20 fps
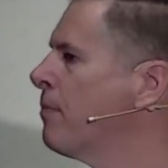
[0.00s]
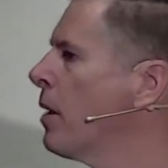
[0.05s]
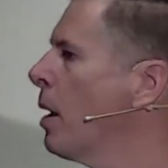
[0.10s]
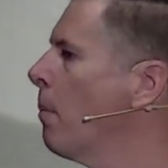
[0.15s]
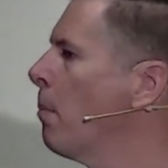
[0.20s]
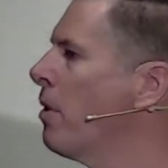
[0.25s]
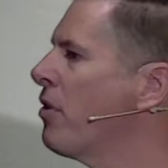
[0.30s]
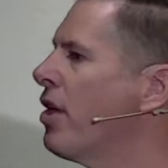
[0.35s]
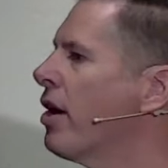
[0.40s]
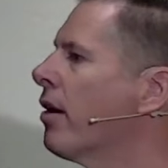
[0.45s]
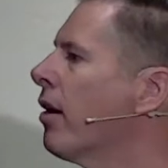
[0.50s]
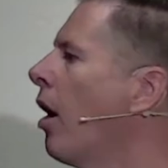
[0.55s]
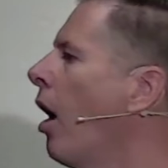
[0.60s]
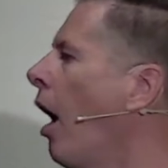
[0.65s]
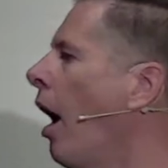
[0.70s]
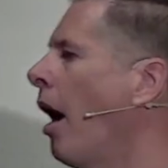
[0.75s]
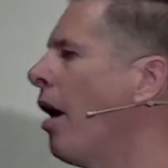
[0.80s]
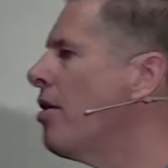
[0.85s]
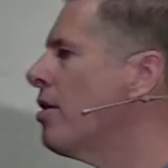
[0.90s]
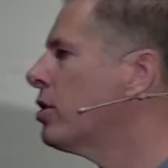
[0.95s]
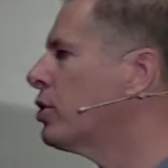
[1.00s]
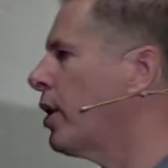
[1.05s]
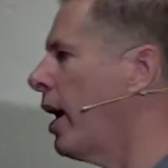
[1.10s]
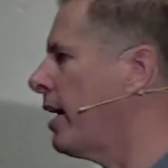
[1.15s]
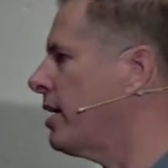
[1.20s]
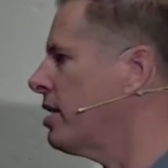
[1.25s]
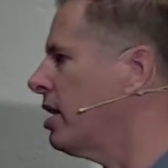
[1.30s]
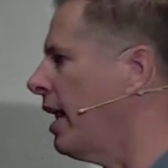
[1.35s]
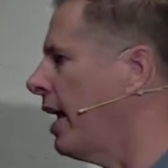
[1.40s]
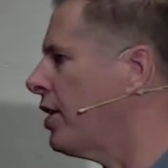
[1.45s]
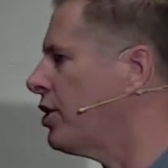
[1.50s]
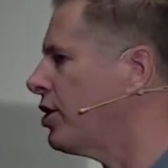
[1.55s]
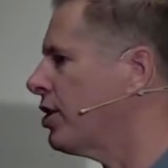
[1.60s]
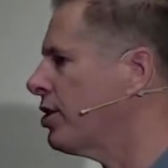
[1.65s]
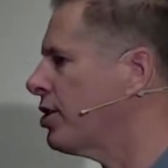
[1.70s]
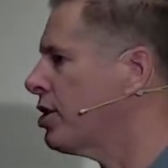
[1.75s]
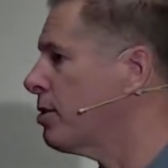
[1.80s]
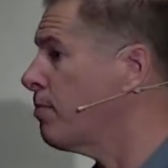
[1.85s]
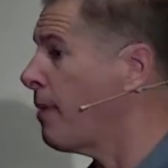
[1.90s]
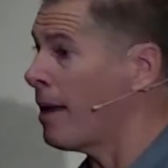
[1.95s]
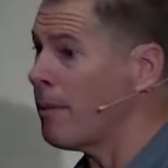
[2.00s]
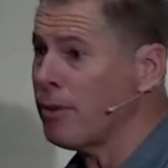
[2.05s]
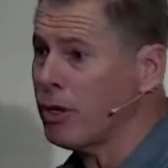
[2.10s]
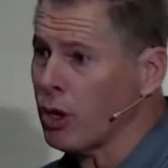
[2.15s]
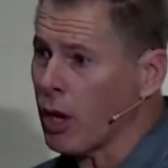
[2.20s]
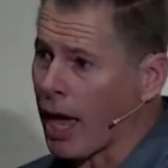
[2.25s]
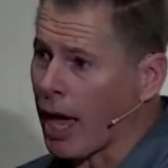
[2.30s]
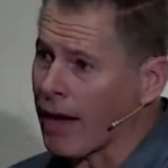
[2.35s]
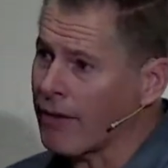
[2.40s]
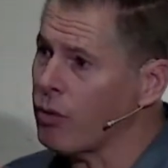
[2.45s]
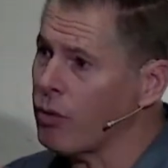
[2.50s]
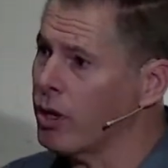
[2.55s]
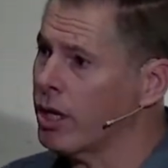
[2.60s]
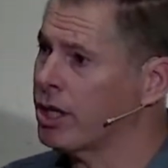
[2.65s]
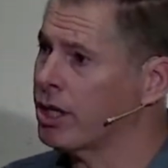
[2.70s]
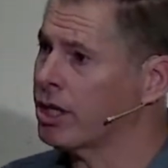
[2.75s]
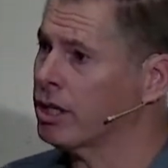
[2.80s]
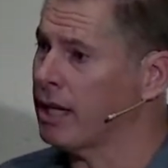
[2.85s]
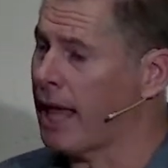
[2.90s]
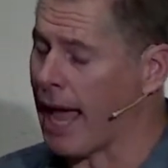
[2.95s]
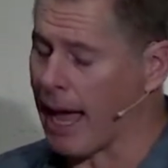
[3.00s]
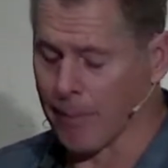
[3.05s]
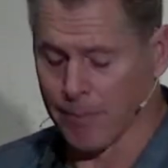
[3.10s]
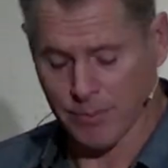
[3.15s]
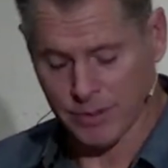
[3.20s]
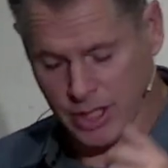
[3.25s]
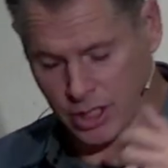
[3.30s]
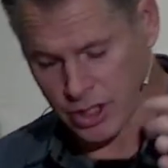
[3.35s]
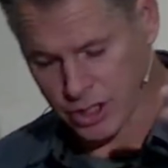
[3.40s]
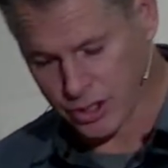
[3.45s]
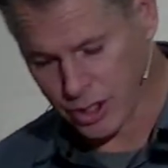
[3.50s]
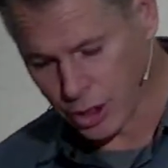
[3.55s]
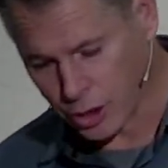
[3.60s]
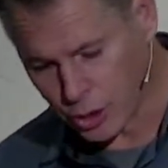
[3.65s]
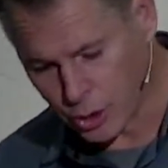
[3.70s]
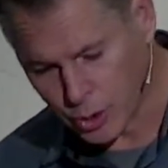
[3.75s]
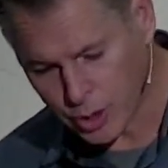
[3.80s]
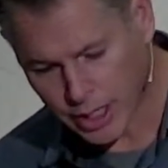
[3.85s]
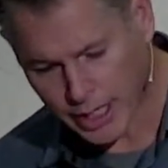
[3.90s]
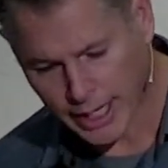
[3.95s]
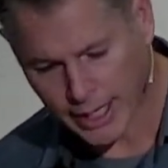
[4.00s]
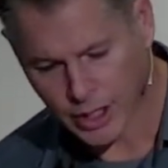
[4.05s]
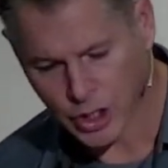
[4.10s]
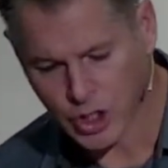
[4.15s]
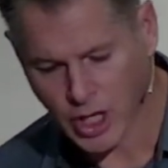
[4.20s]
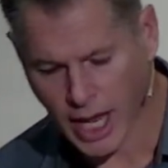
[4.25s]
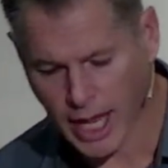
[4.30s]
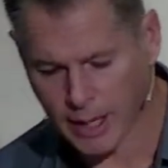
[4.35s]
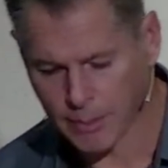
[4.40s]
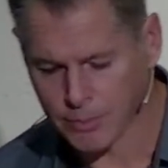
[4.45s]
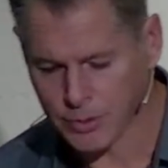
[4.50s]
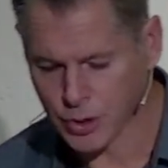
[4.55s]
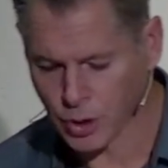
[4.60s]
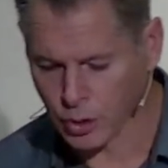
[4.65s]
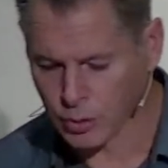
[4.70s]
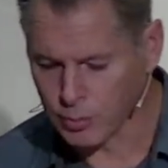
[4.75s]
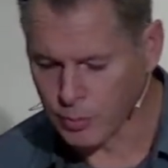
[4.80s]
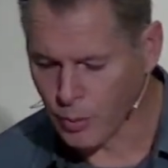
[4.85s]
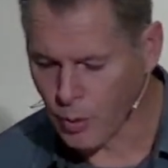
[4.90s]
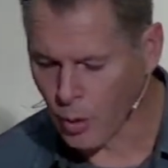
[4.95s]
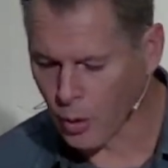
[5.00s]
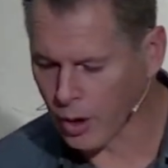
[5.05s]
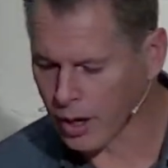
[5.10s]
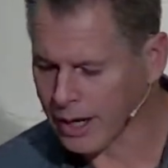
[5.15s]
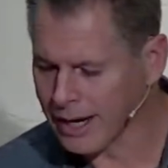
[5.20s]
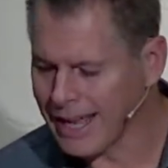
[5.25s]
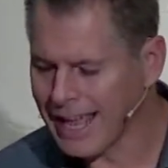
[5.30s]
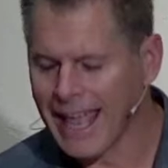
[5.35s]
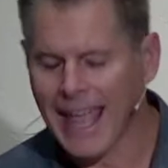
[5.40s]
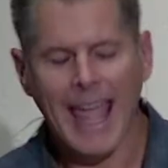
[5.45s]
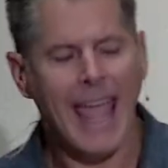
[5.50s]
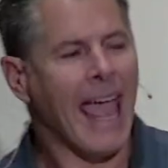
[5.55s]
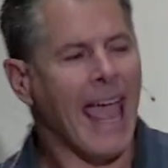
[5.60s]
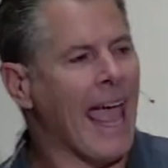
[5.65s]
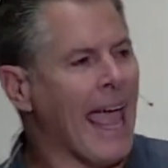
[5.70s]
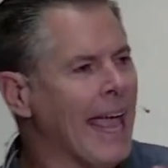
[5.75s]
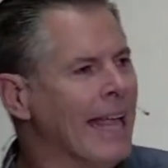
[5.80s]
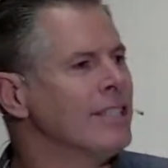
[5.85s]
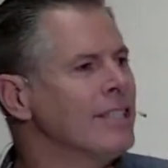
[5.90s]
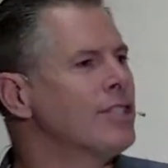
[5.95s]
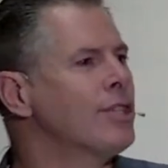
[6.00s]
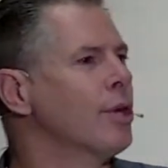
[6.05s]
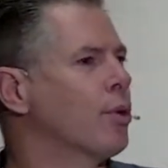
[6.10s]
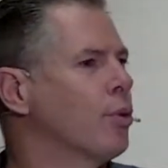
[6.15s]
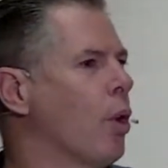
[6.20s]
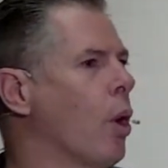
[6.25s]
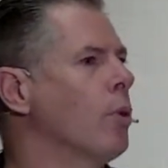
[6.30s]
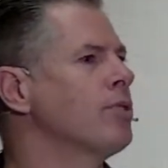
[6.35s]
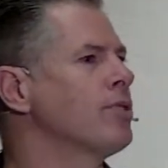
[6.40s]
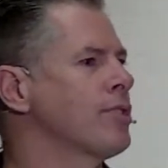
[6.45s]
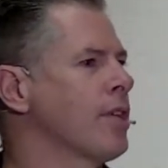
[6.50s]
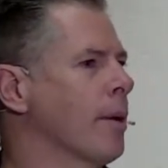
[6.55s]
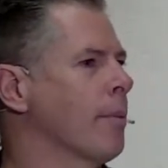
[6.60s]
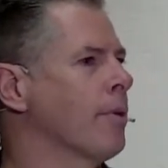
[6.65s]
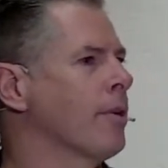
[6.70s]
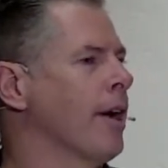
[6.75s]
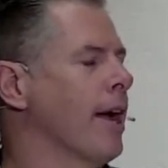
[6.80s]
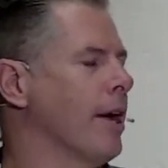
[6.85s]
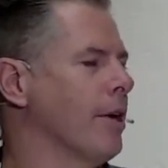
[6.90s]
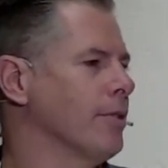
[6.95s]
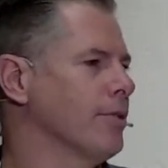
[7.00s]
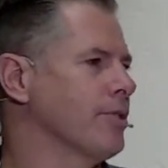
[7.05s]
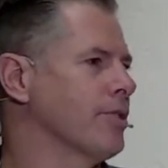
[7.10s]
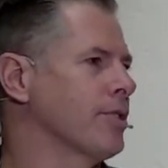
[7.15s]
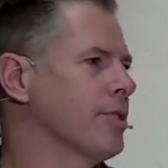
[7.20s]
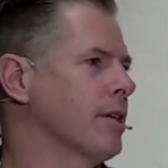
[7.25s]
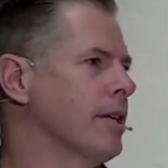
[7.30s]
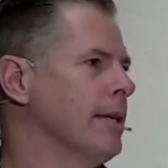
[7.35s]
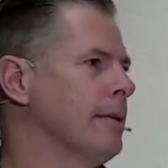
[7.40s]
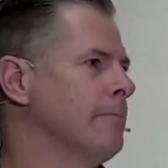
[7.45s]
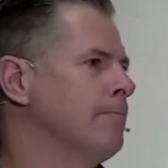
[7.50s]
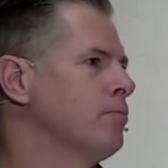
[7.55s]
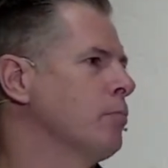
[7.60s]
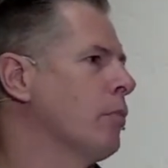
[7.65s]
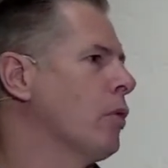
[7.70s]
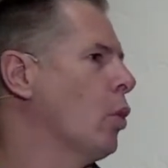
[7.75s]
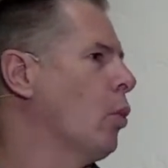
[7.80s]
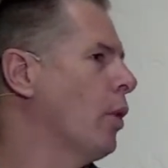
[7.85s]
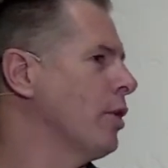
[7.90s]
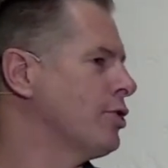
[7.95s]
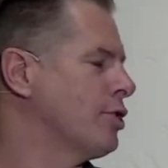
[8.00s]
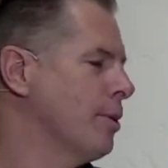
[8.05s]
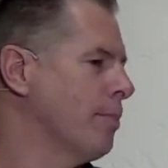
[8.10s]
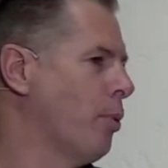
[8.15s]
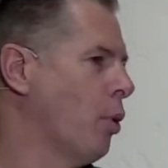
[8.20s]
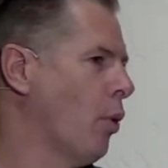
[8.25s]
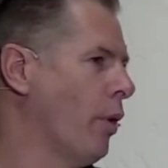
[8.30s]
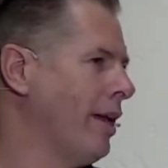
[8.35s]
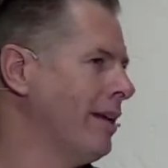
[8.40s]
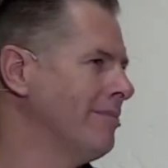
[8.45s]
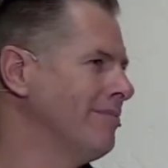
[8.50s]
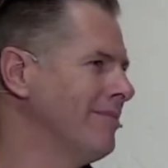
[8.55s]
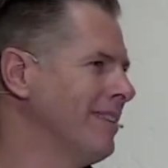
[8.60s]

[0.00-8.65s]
But there are other translations, maybe you have one in your lap, such as the New King James or more, ends the quote somewhere else. What's the point?